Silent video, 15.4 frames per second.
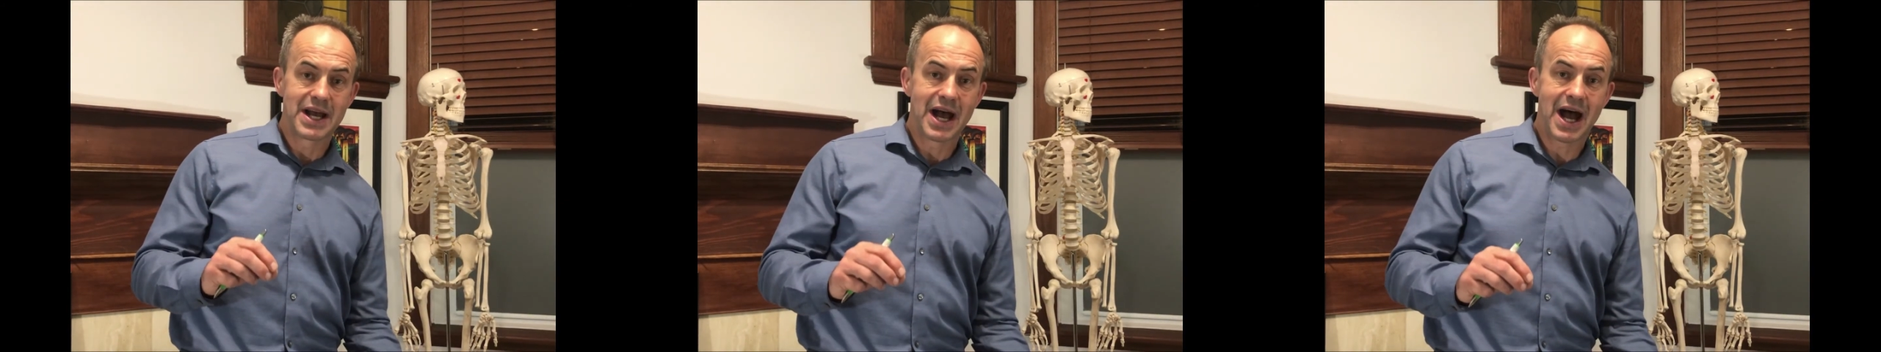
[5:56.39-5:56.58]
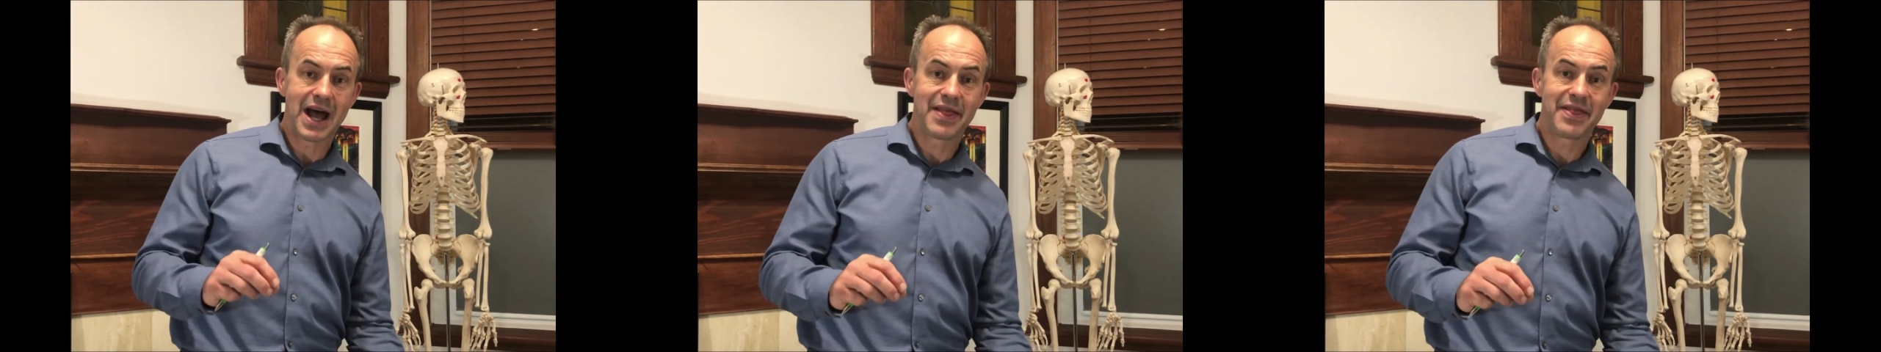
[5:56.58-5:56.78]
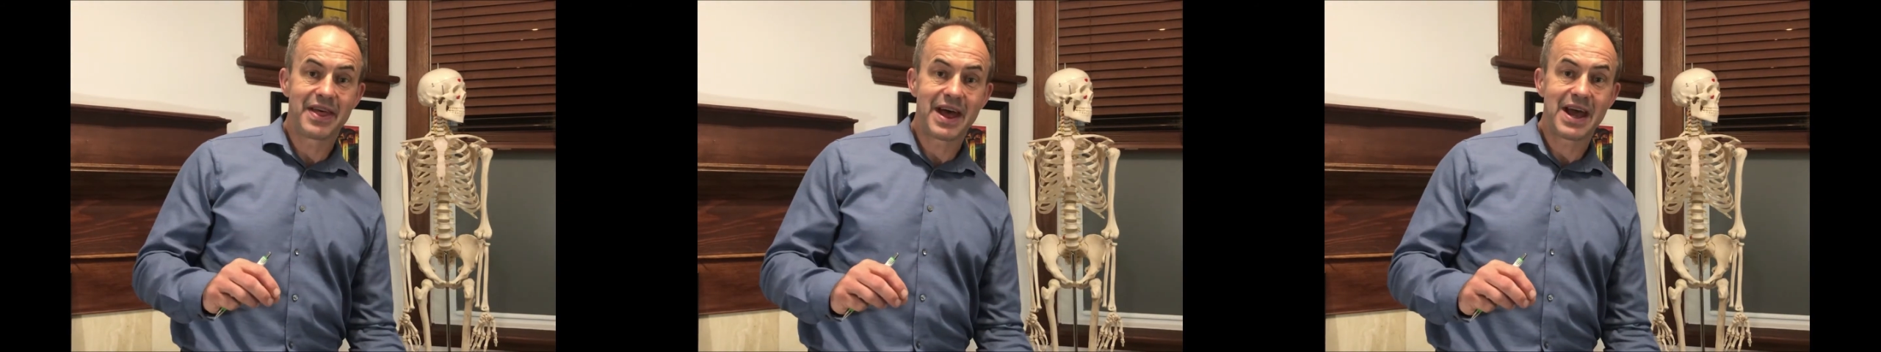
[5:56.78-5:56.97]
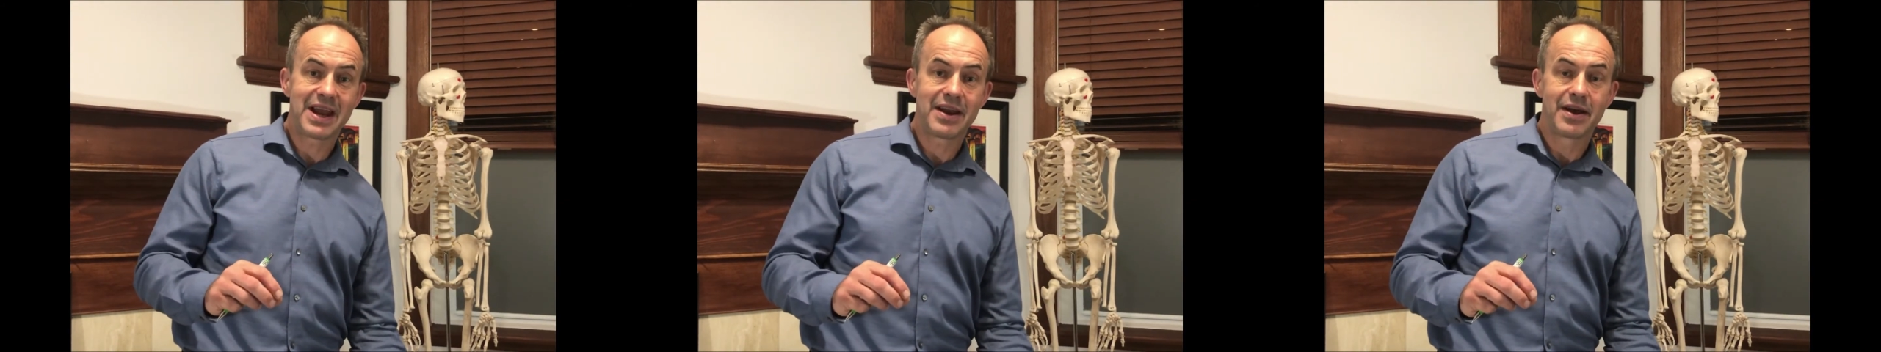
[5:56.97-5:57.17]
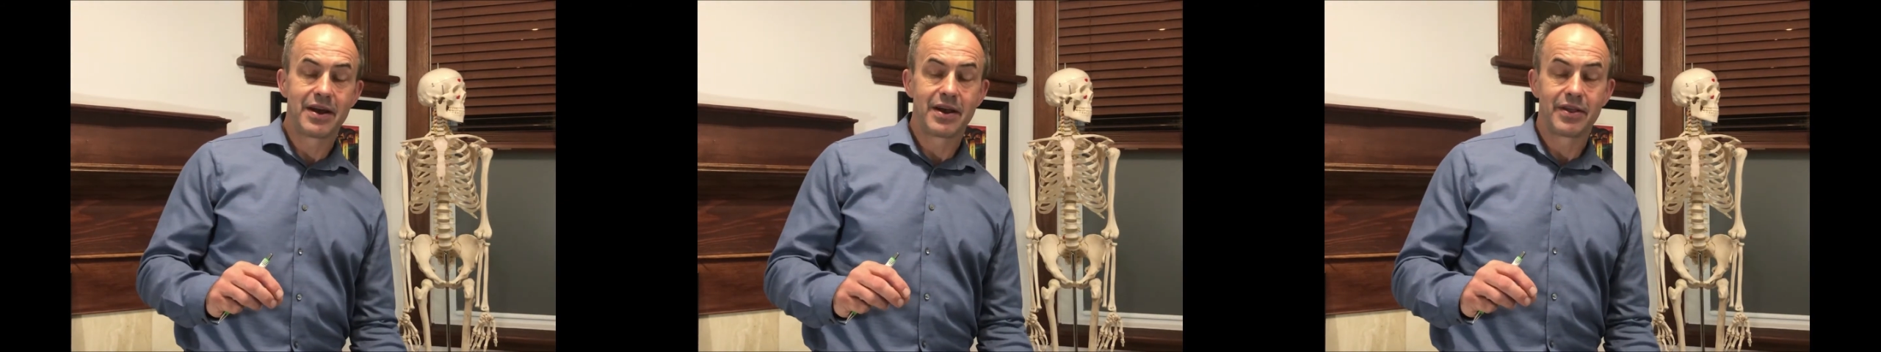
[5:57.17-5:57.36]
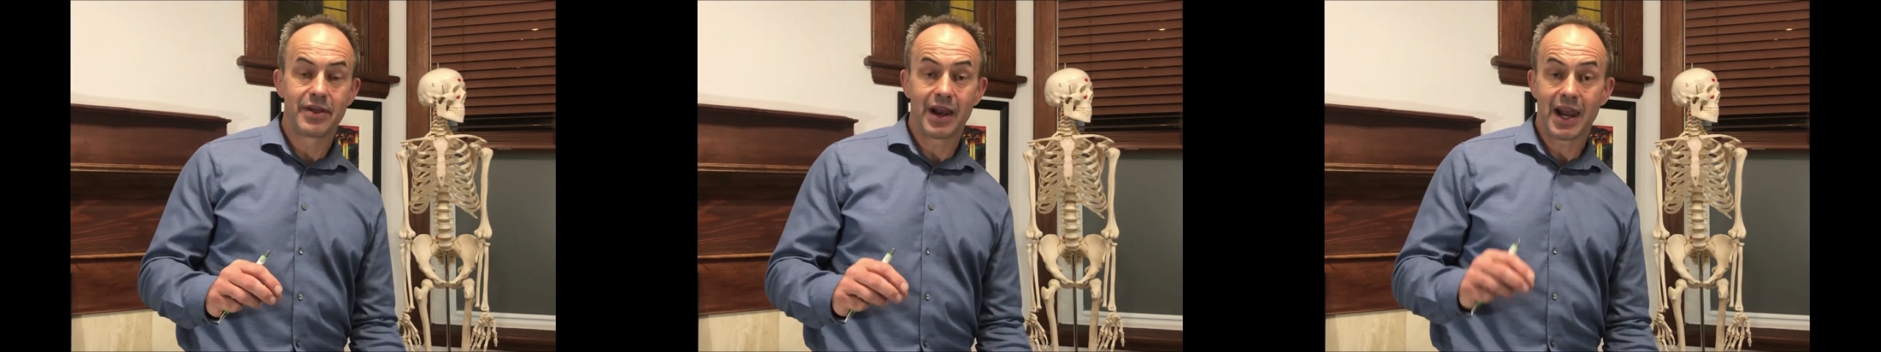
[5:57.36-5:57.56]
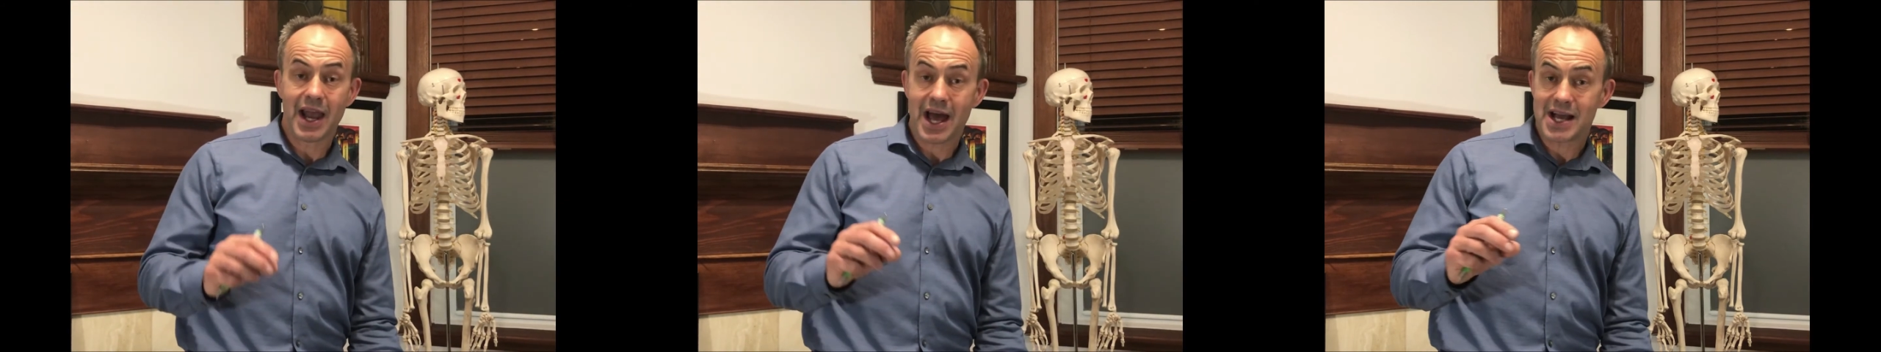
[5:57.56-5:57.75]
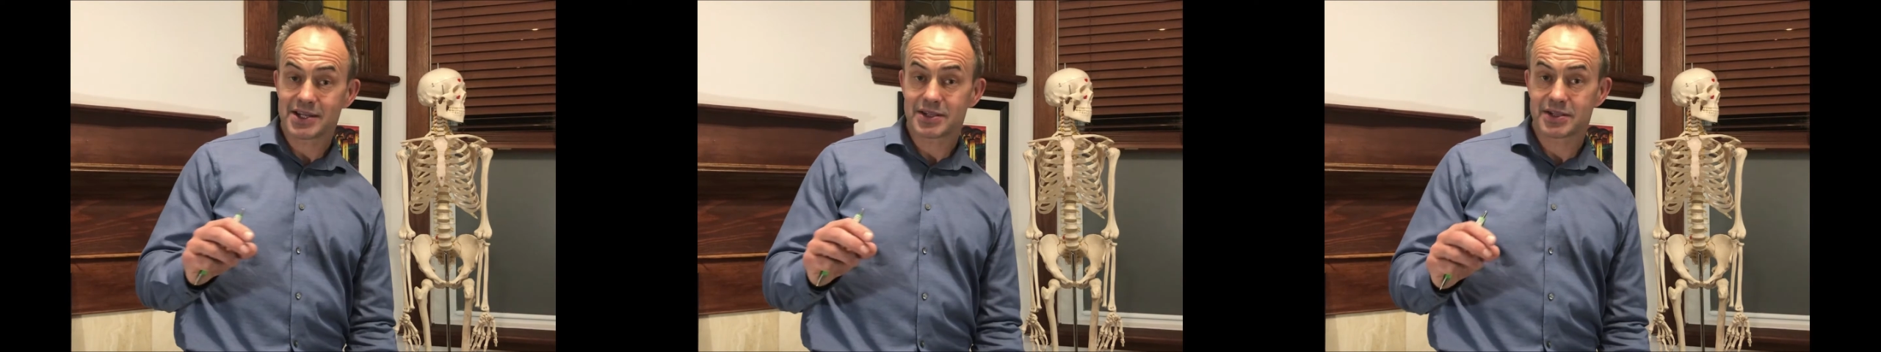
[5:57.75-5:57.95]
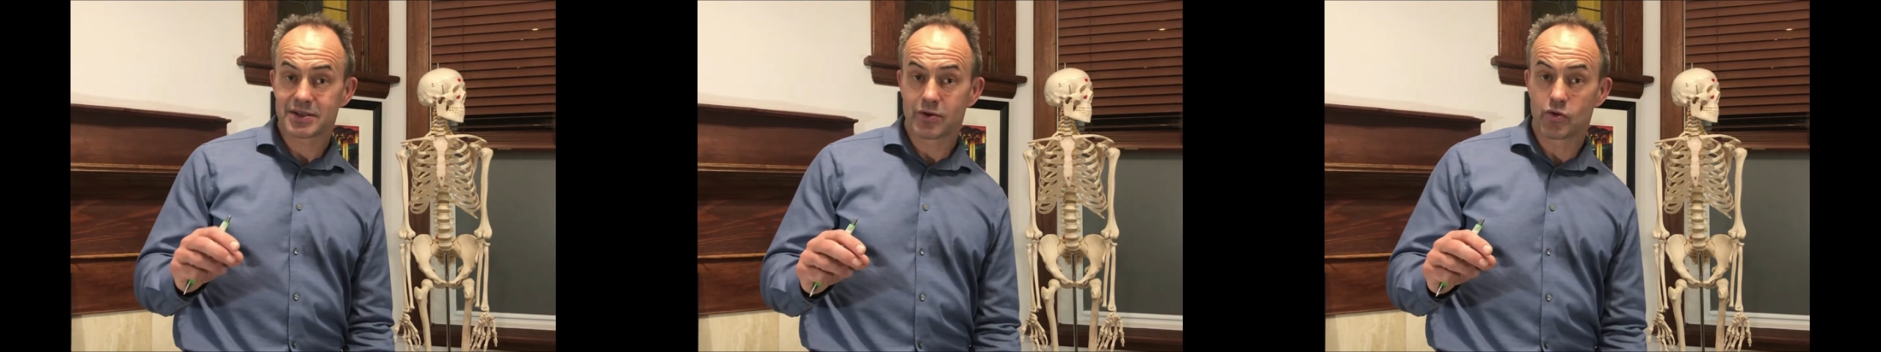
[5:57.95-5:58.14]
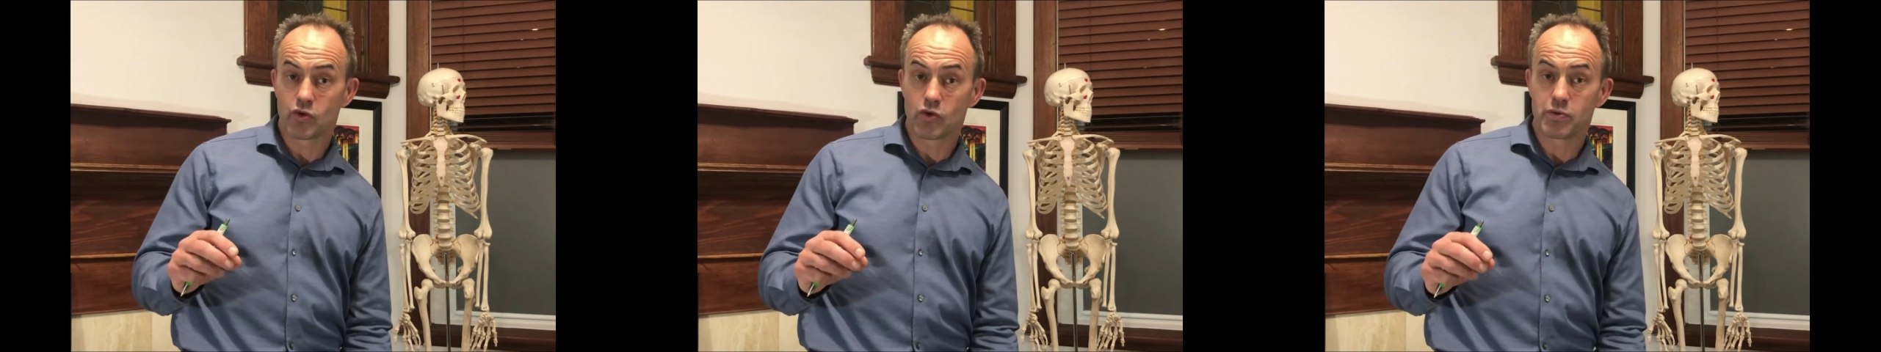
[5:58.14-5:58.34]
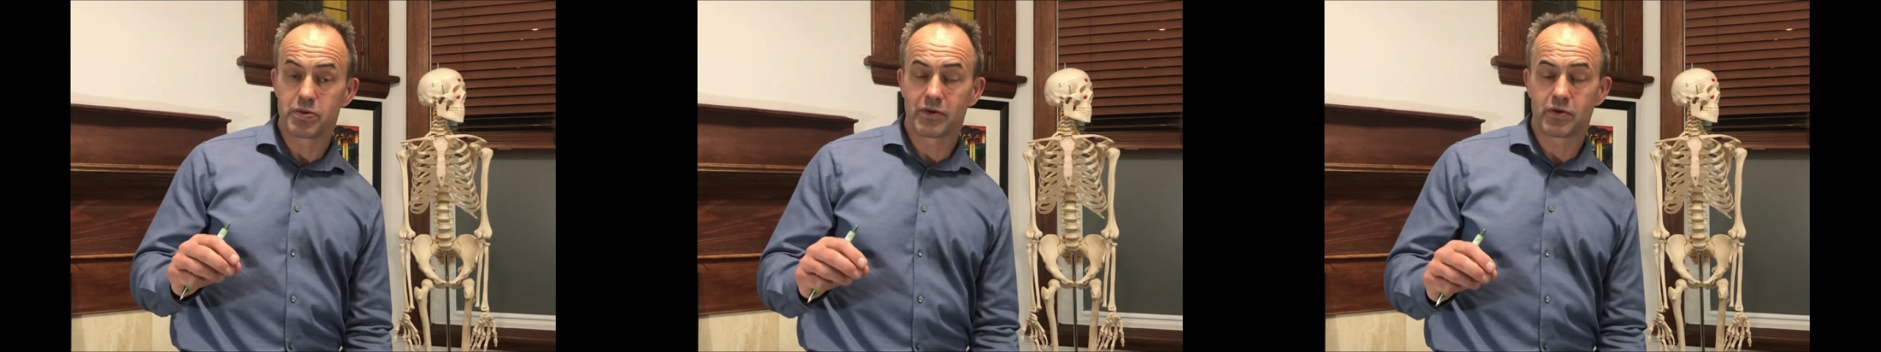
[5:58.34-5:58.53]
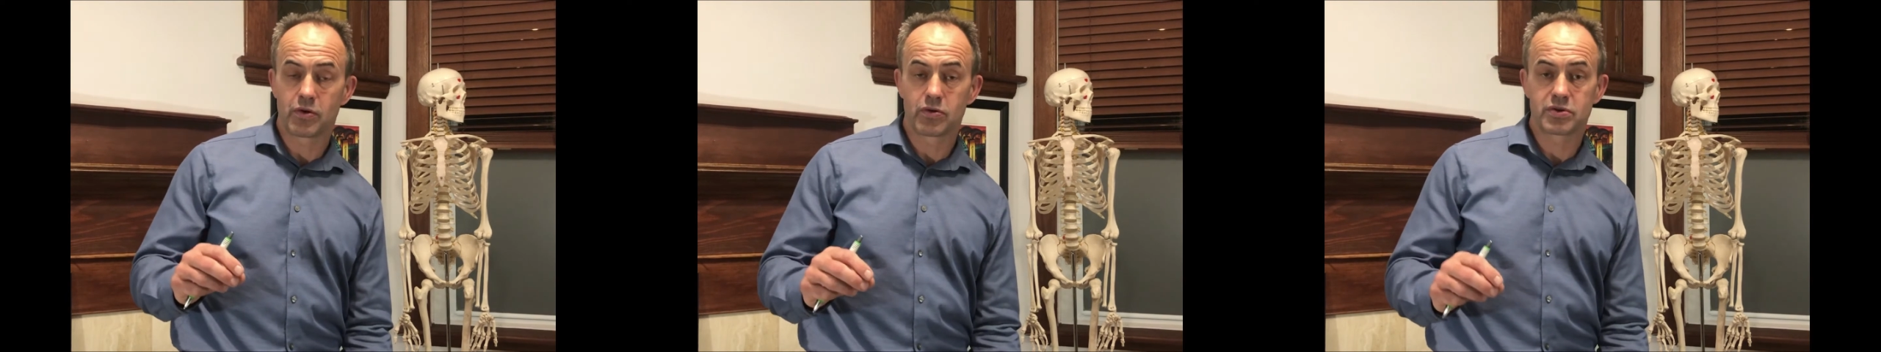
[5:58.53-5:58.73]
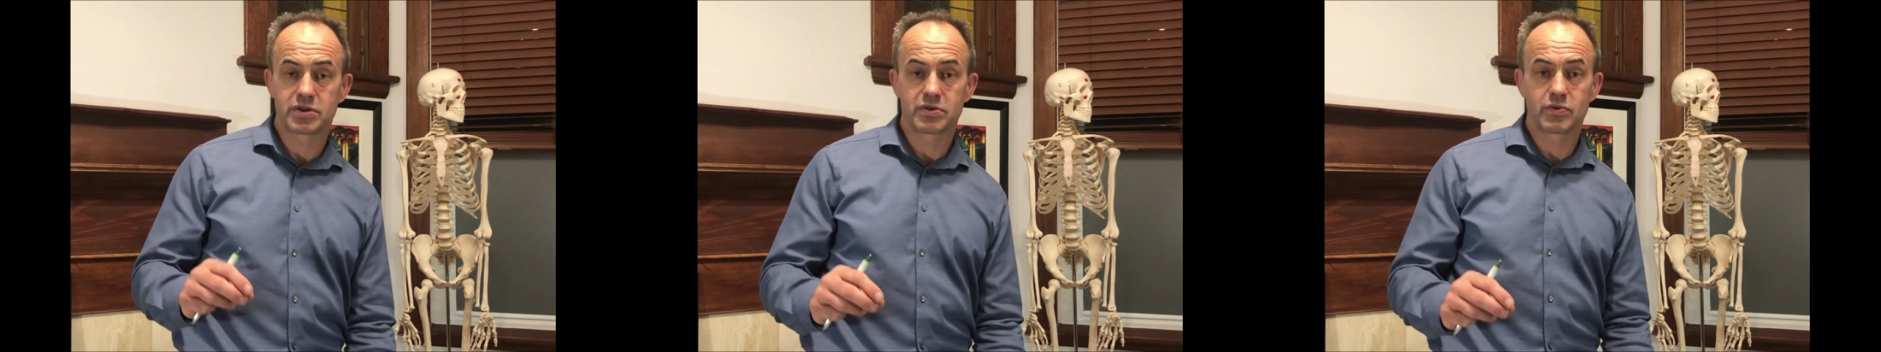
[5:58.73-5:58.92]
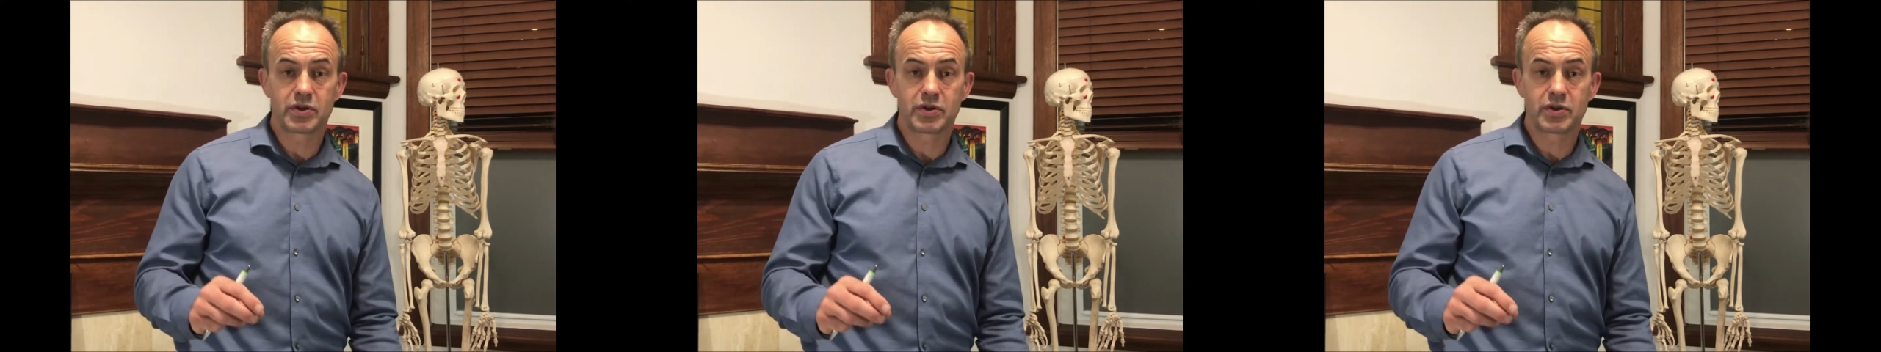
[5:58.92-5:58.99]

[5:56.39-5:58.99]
And then the last group of causes